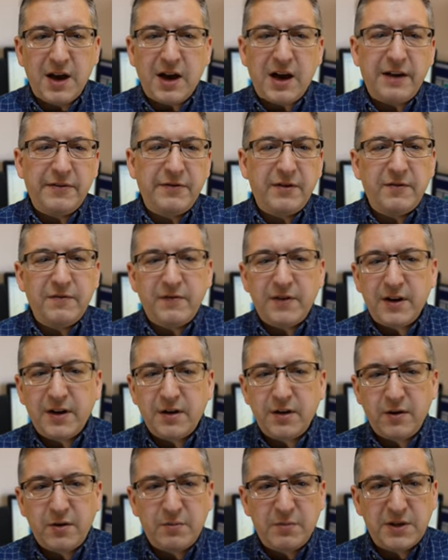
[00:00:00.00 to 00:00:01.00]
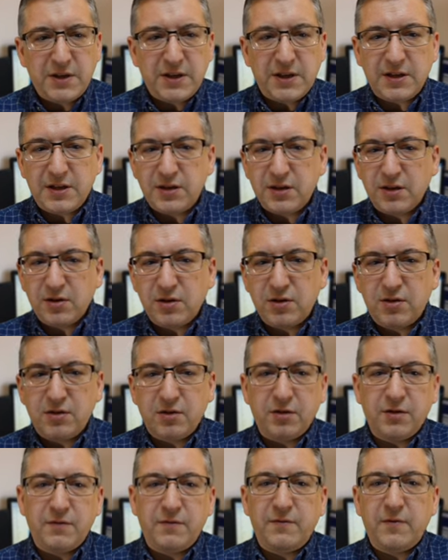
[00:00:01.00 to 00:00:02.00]
I've configured Home Assistant
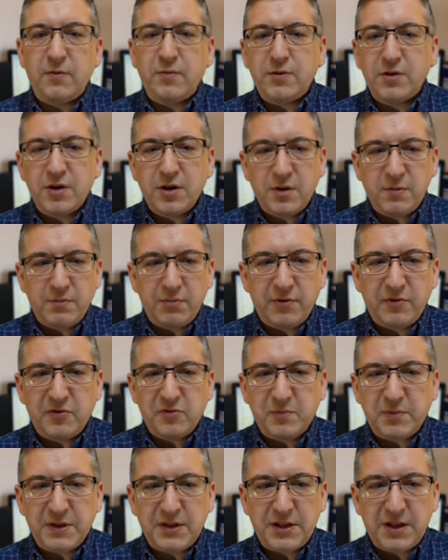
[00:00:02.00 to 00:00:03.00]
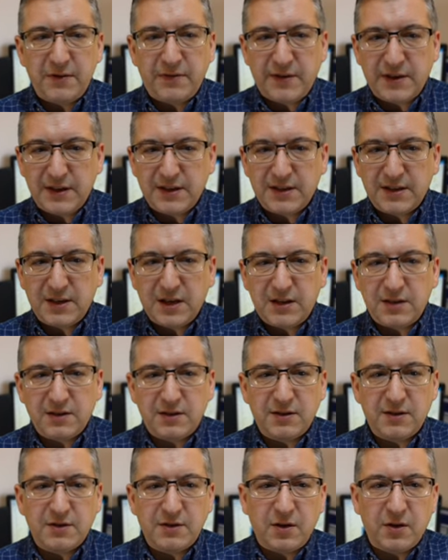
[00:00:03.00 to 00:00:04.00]
to forward a number of specific
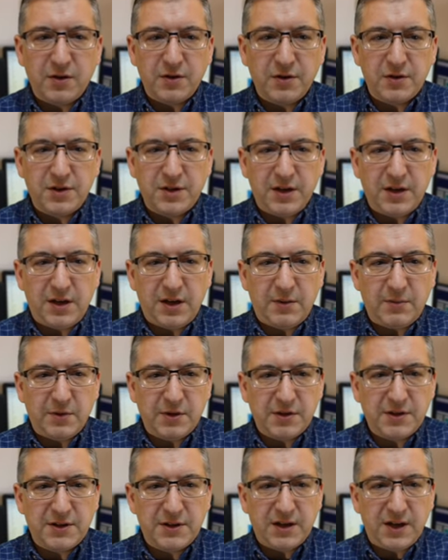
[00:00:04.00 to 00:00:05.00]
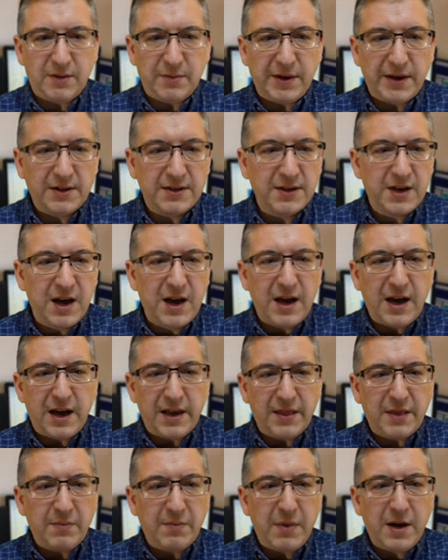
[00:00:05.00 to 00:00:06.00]
sensors onto EmonCMS,
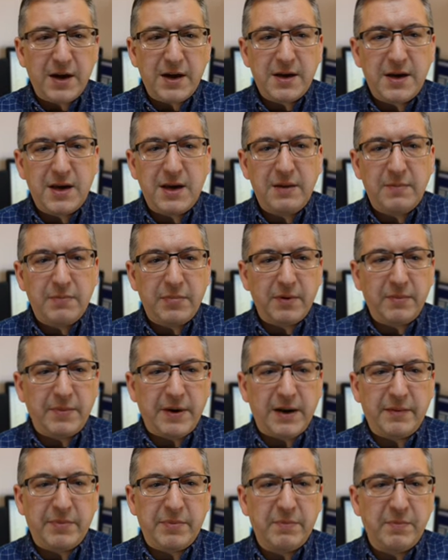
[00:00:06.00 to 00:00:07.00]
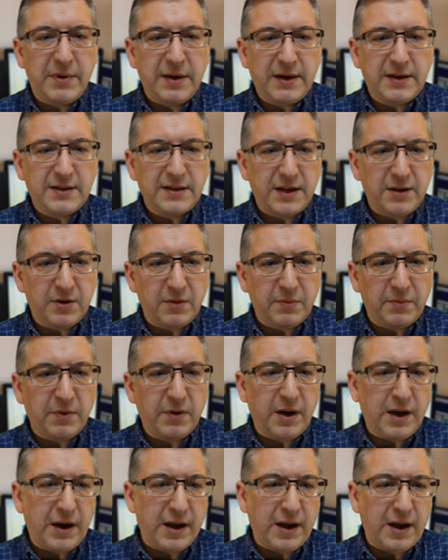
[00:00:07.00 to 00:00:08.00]
and the My Heat Pump app picks that up
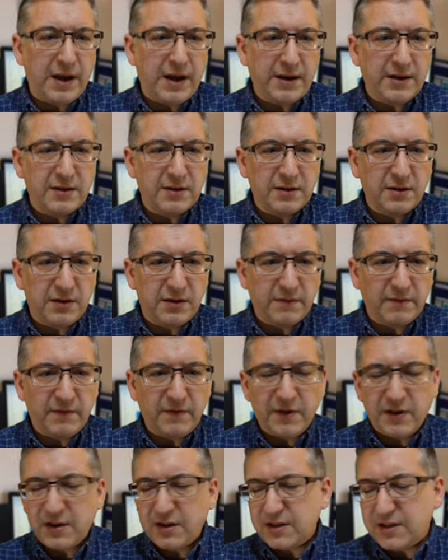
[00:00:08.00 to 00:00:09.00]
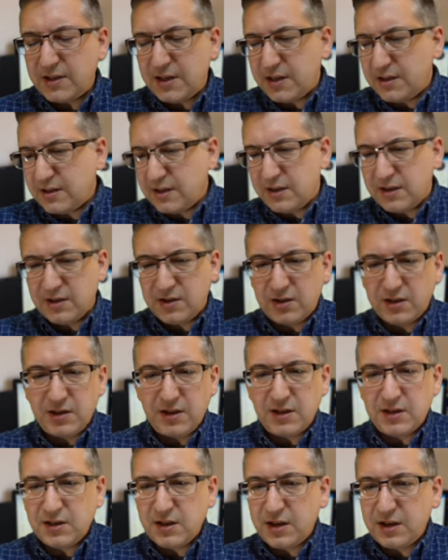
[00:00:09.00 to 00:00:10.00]
and converts it into
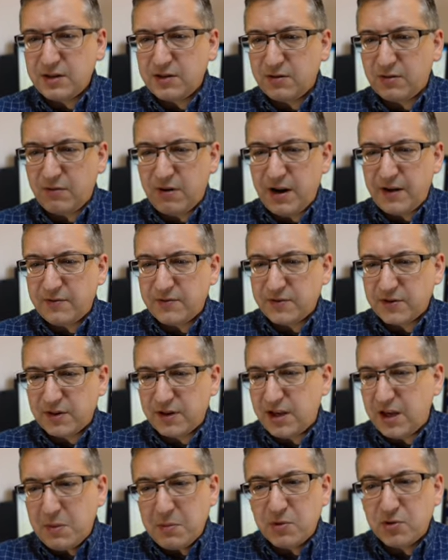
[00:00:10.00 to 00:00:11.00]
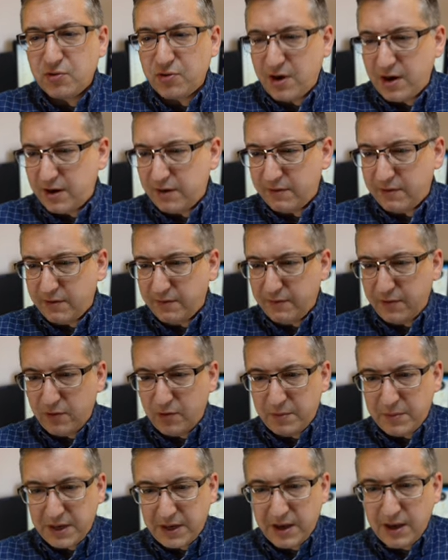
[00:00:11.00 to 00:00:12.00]
these nice graphs and keeps track of it
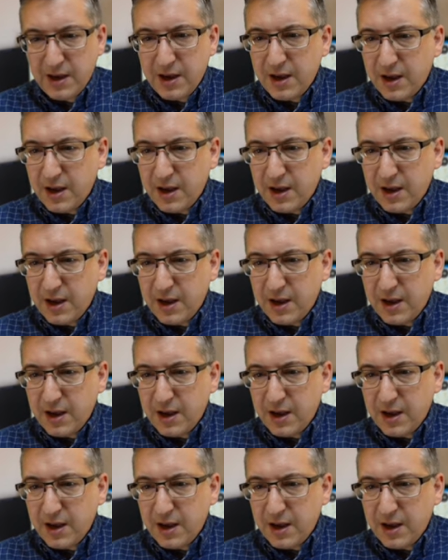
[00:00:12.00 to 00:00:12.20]
for me.